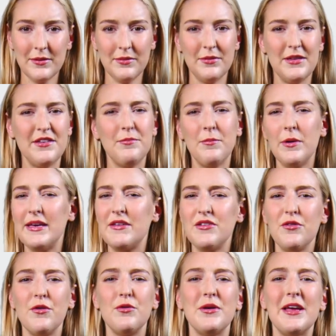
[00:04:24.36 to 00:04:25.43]
This
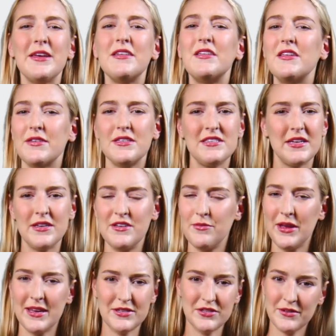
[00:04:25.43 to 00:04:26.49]
breakthrough led us to the
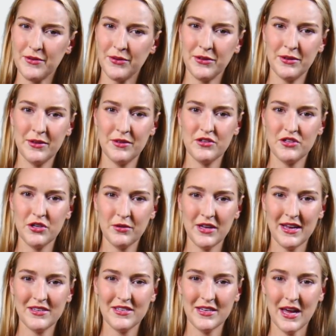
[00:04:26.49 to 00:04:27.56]
suspect,
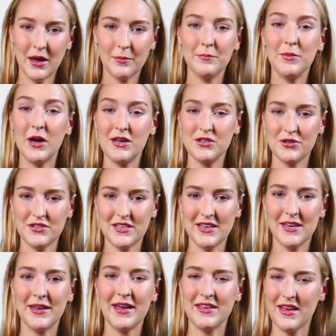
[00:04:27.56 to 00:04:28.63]
showcasing how modern
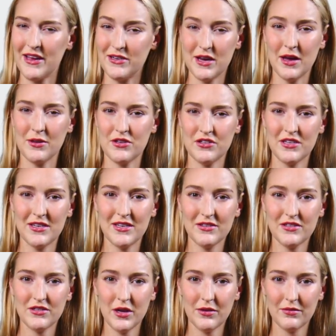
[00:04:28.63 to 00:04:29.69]
DNA technology can
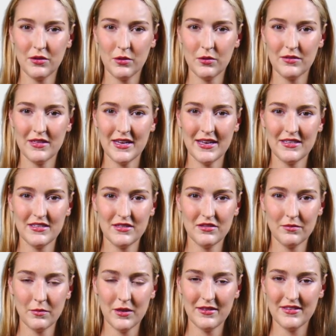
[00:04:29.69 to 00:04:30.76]
solve cold cases
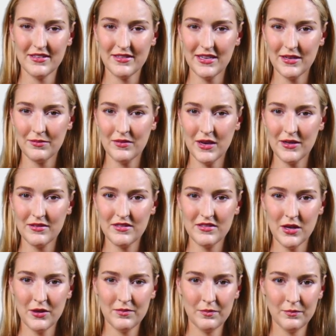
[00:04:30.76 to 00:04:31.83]
once deemed
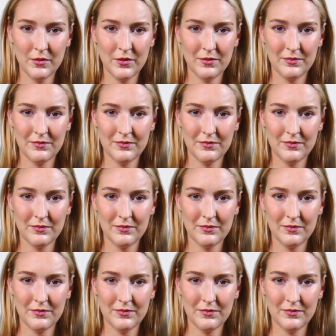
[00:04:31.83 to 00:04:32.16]
unsolvable.